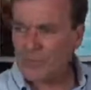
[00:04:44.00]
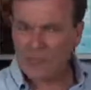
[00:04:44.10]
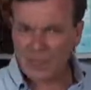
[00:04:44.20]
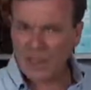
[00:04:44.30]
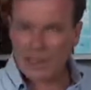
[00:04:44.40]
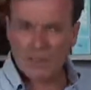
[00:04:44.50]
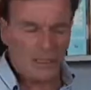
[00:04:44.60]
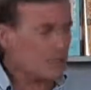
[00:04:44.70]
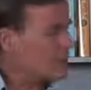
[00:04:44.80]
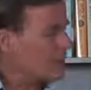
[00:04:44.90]
So that's,
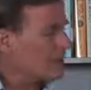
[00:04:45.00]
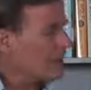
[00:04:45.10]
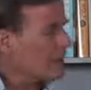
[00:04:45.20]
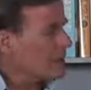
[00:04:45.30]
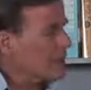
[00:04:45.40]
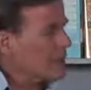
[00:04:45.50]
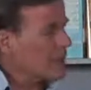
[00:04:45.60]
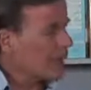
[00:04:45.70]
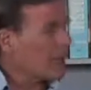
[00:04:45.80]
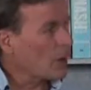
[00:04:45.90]
that's a really big
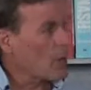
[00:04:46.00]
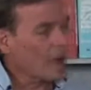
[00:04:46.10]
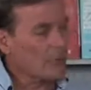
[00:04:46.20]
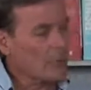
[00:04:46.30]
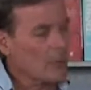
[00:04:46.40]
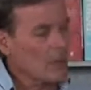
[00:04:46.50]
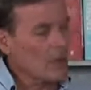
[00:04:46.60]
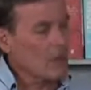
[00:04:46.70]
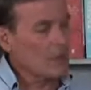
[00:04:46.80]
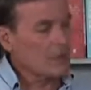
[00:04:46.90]
takeaway from
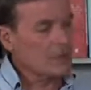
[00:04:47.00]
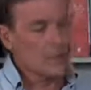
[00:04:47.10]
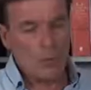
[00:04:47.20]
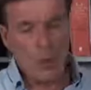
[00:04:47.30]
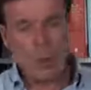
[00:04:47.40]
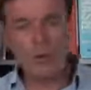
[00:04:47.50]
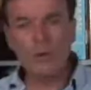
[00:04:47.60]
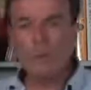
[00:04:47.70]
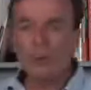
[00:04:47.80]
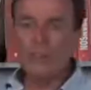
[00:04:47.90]
when, so what
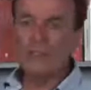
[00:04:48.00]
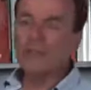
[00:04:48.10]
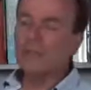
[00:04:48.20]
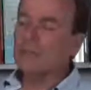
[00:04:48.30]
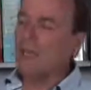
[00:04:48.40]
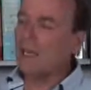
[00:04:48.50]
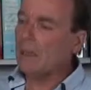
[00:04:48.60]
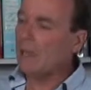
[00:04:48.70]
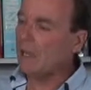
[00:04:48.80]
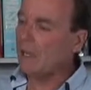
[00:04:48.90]
I'm putting to you is
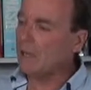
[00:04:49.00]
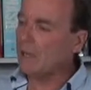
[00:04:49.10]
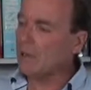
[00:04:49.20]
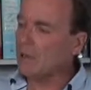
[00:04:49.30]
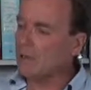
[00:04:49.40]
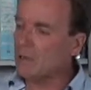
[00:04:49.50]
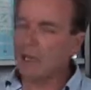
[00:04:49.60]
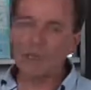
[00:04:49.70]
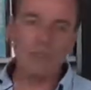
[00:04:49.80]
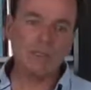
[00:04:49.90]
anybody here can
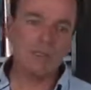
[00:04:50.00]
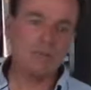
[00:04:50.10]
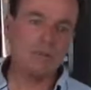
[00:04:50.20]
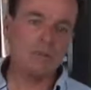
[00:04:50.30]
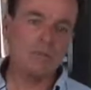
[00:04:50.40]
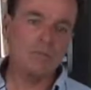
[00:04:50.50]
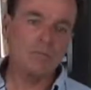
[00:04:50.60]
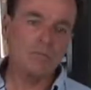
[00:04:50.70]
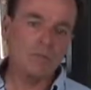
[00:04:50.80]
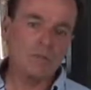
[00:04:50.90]
start a business.
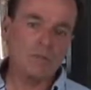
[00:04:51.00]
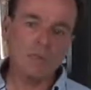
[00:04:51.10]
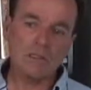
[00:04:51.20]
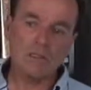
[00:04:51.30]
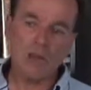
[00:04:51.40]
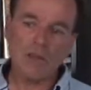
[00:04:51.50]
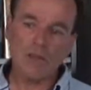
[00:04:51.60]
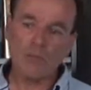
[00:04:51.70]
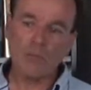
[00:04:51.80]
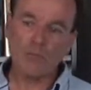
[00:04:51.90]
There's
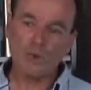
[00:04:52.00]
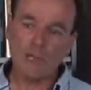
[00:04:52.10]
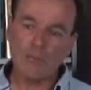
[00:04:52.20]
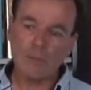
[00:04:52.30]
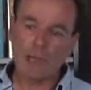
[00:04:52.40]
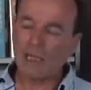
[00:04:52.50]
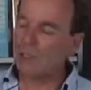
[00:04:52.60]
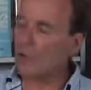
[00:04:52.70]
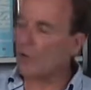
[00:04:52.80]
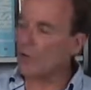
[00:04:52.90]
nothing really
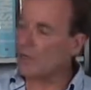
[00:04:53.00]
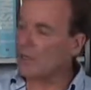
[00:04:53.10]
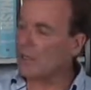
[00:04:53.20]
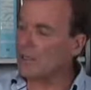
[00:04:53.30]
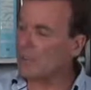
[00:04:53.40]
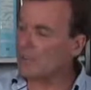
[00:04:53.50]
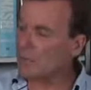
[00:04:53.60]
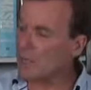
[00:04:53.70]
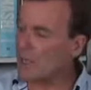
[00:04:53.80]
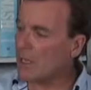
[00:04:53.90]
making you guys any different
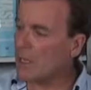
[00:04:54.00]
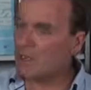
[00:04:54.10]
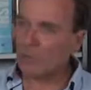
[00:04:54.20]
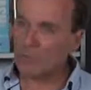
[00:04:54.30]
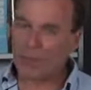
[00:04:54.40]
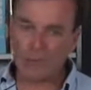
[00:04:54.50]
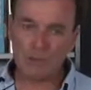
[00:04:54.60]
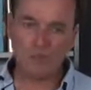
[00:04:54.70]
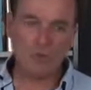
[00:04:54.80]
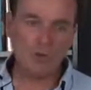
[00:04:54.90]
to me, to
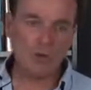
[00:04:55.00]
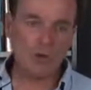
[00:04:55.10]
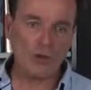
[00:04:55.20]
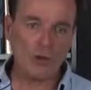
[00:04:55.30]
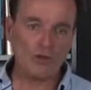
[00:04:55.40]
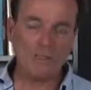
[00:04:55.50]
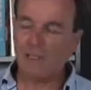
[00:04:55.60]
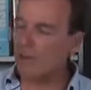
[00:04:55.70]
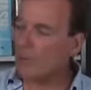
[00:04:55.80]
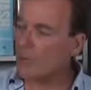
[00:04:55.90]
Branson, to Kerr, to
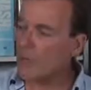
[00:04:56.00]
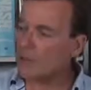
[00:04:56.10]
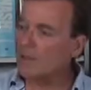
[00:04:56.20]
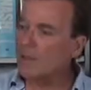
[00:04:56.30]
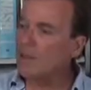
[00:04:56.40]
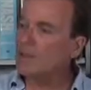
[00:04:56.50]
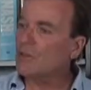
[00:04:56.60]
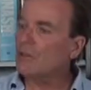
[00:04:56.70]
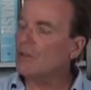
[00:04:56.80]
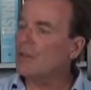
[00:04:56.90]
the Elon Musk,
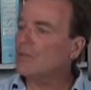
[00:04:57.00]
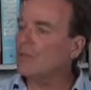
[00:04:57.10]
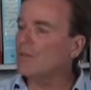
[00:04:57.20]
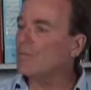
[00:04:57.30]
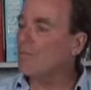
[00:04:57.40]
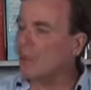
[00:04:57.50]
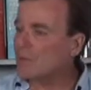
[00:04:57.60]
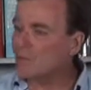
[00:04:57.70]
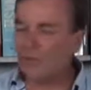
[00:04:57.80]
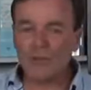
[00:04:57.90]
to uh,
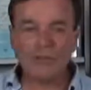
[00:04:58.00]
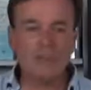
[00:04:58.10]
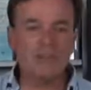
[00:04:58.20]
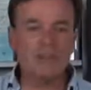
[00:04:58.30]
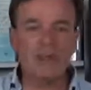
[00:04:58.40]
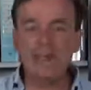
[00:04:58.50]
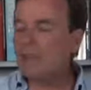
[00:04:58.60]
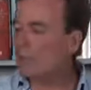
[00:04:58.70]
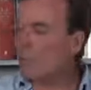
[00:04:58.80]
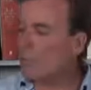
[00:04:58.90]
Bezos, to any
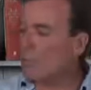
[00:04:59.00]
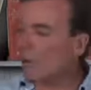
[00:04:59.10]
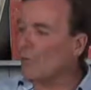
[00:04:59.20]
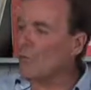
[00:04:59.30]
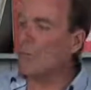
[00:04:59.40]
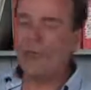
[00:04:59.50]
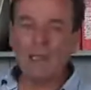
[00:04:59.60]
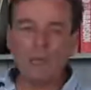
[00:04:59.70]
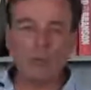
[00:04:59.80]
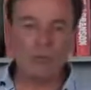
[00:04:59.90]
of the wealthy
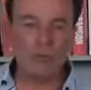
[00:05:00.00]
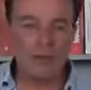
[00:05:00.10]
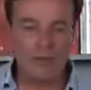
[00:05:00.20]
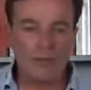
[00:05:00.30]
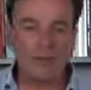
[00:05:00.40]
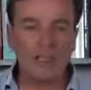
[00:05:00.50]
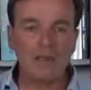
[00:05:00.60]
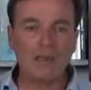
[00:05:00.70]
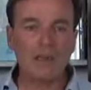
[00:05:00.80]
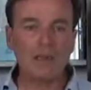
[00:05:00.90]
people you want to think
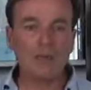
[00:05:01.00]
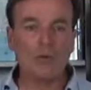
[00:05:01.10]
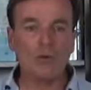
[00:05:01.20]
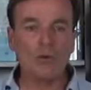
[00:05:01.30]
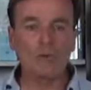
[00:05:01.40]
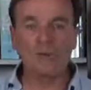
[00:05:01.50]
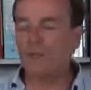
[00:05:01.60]
about in the world.